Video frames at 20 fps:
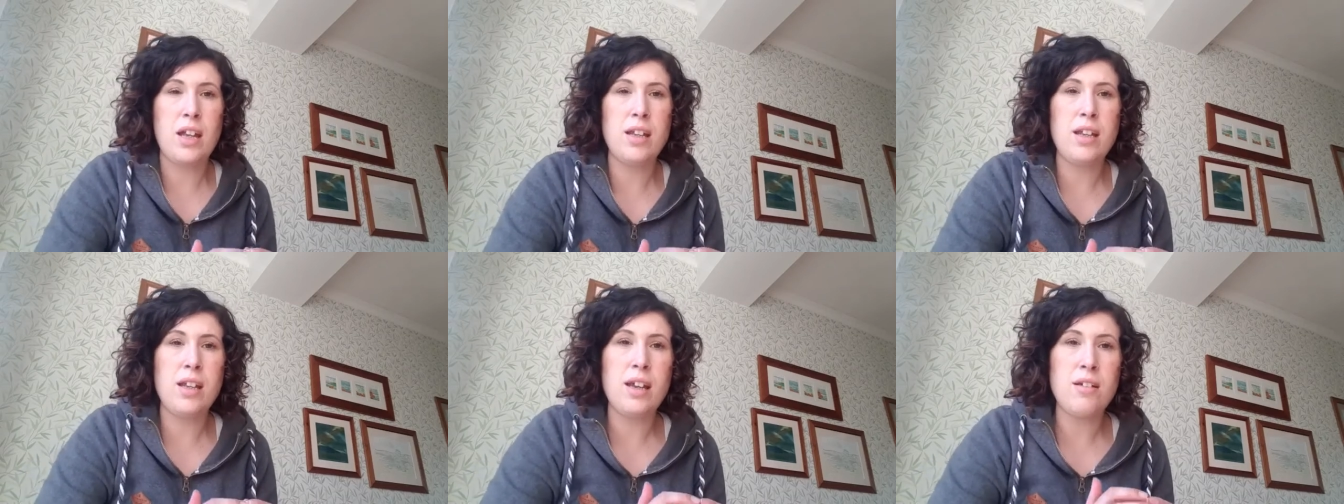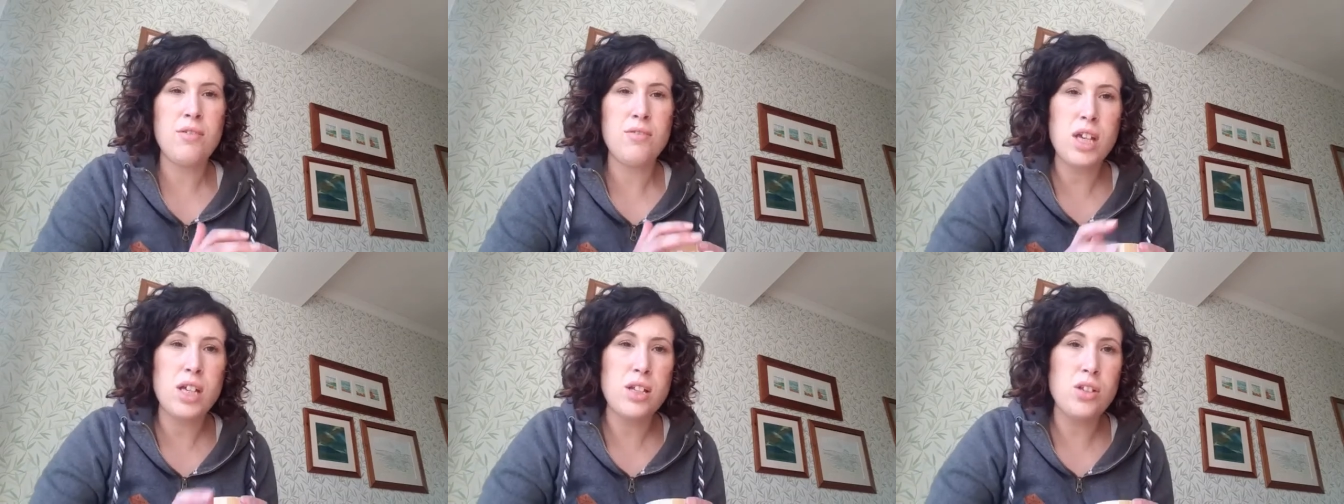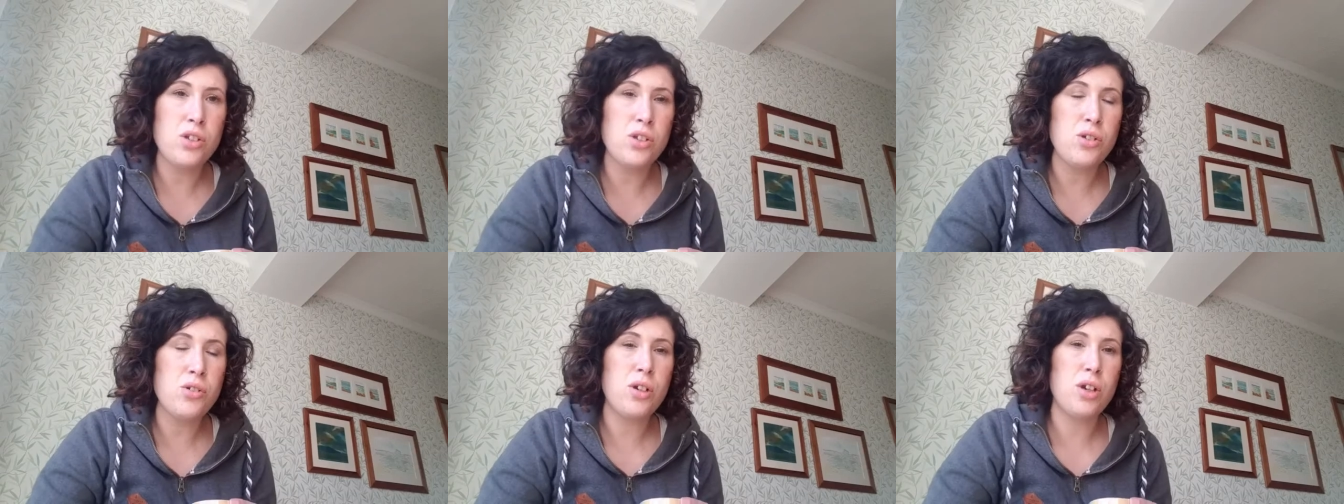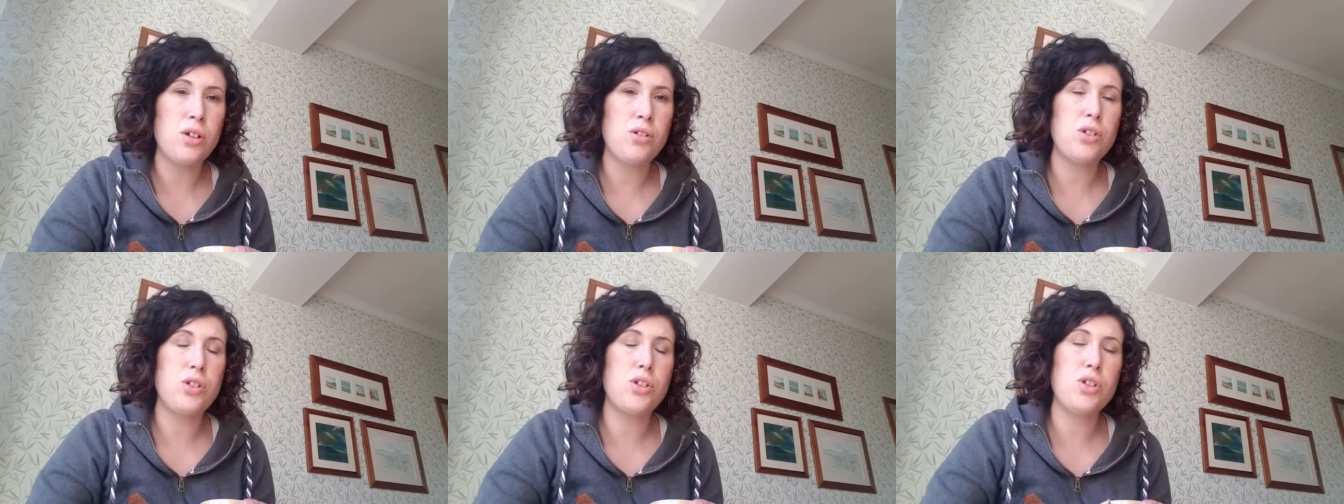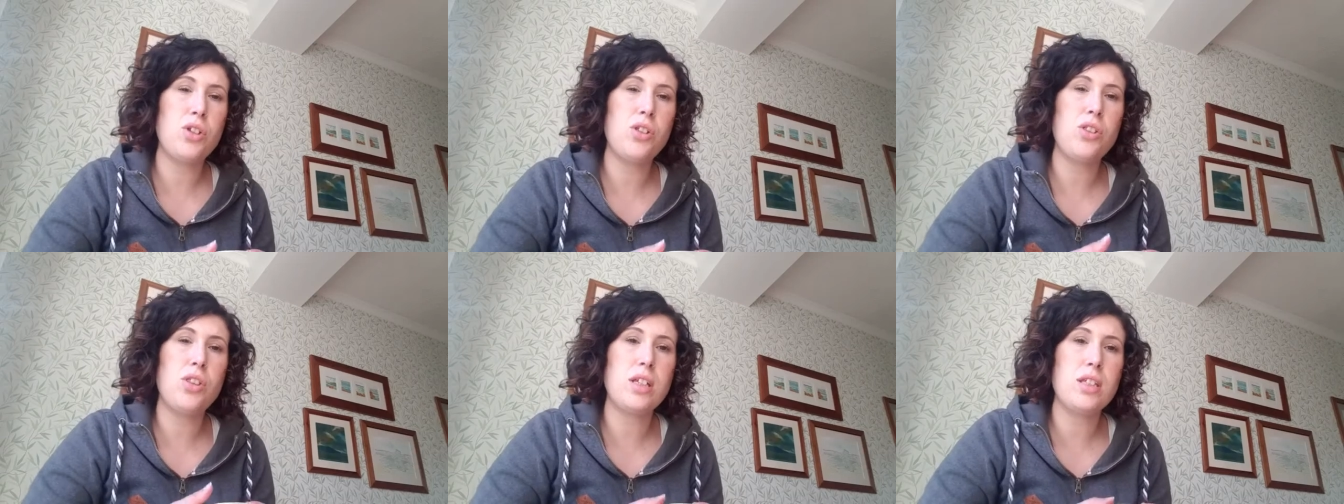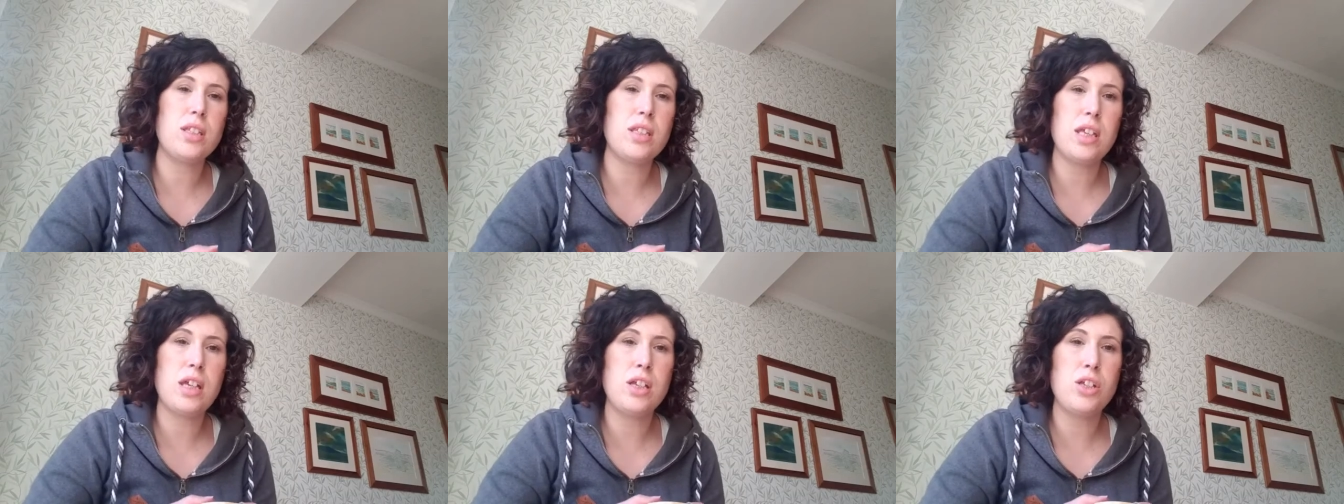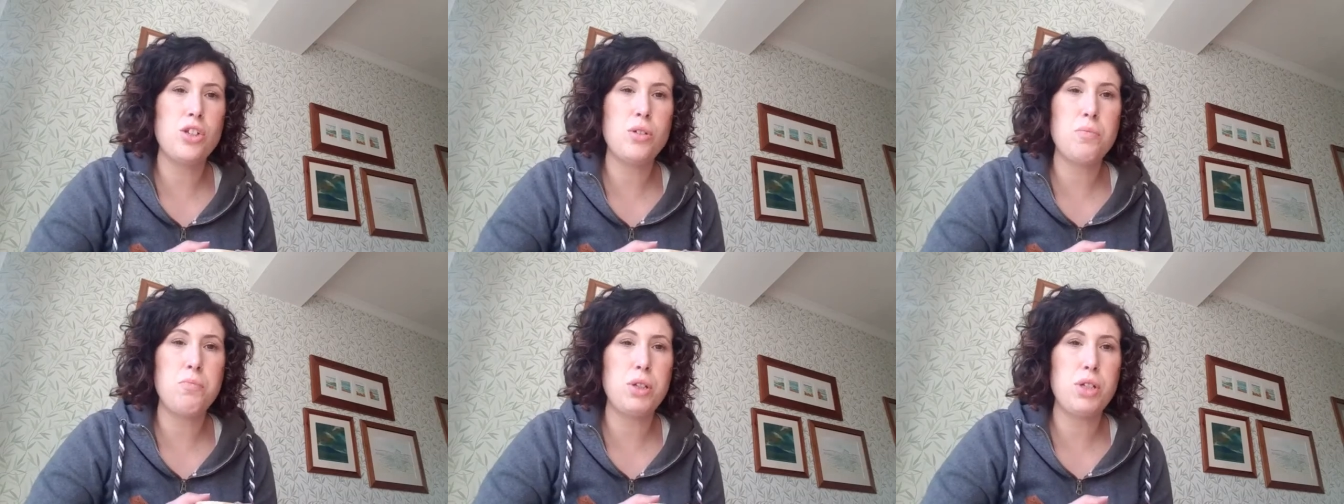And if they do go to chew things that they
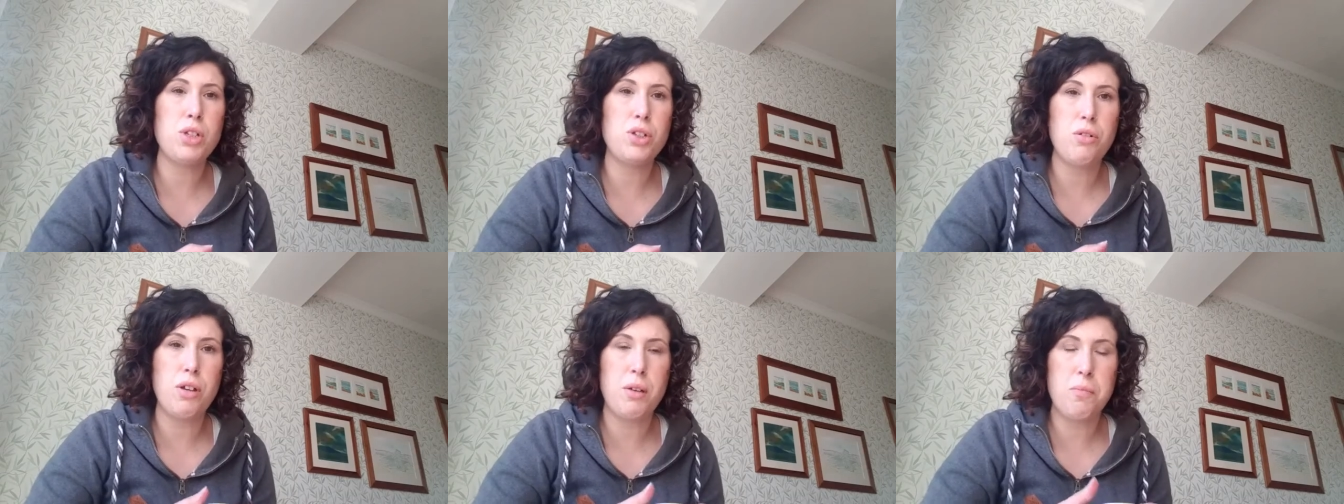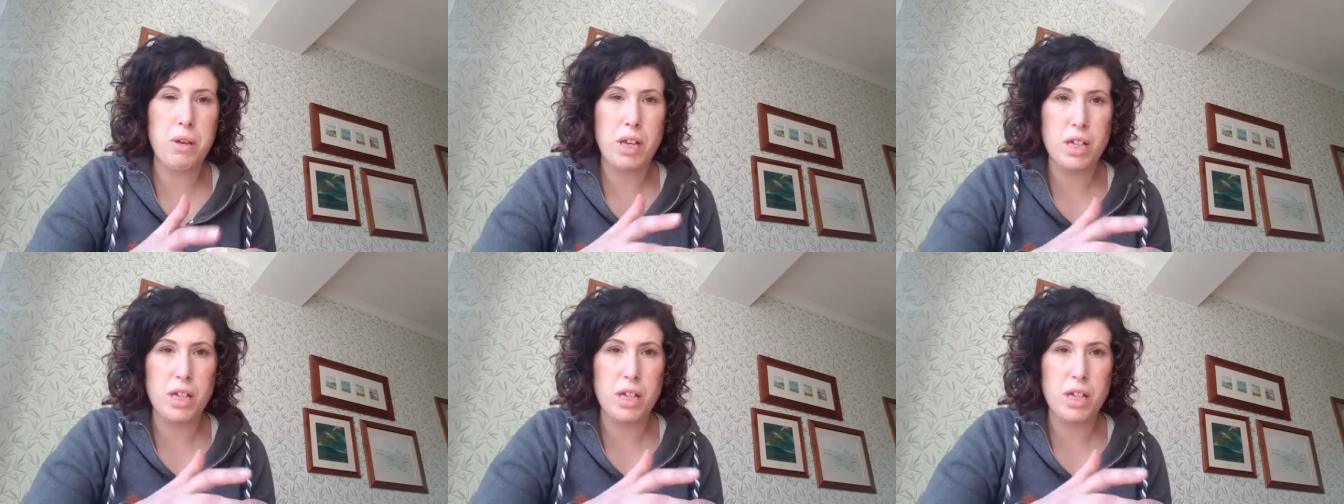should be chewing,